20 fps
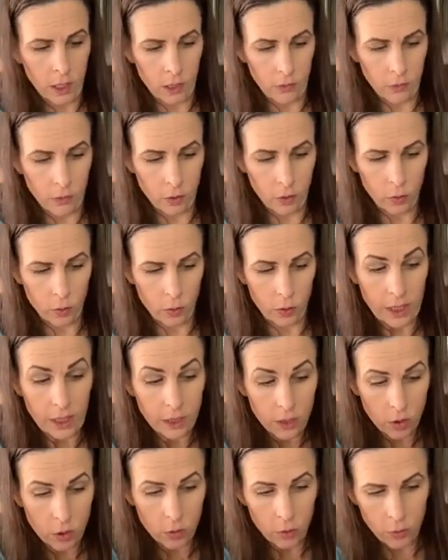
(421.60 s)
if you need
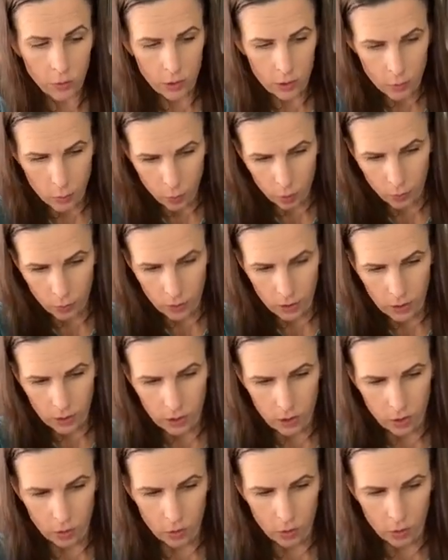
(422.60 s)
to do it with a spoon
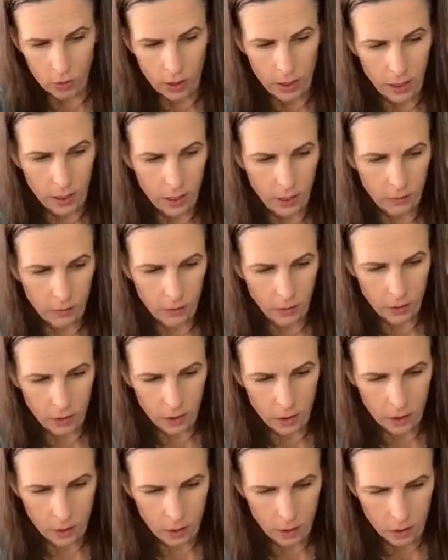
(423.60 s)
because you don't have
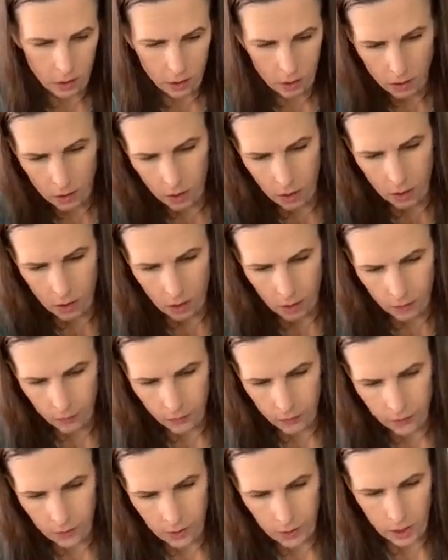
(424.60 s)

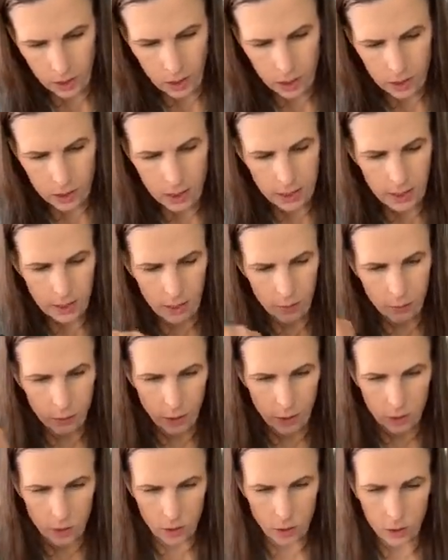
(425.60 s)
um, a stand
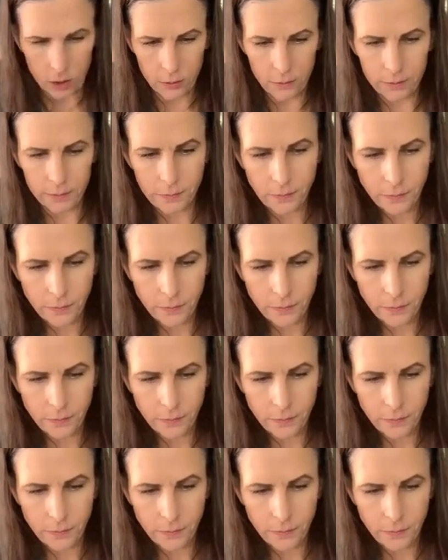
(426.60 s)
mixer.